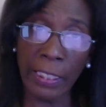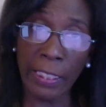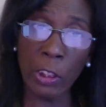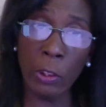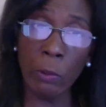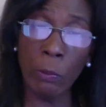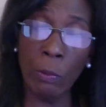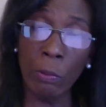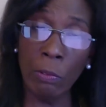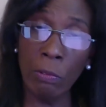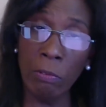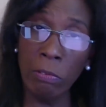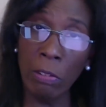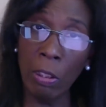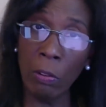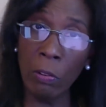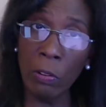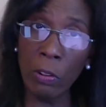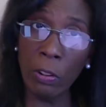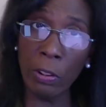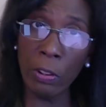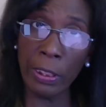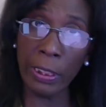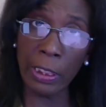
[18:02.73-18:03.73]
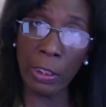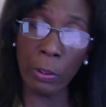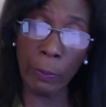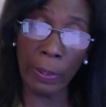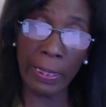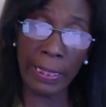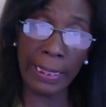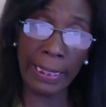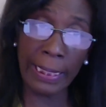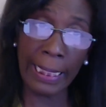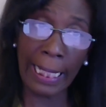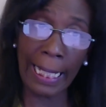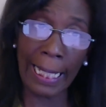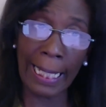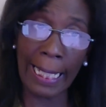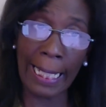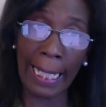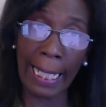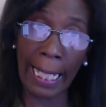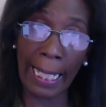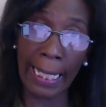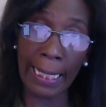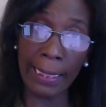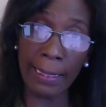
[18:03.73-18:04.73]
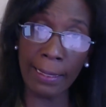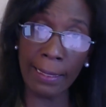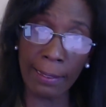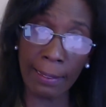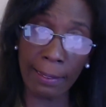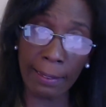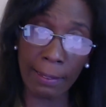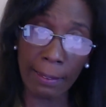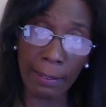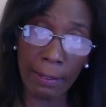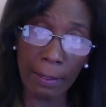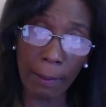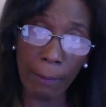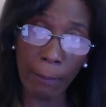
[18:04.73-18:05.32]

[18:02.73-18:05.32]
you will roll your D20 against,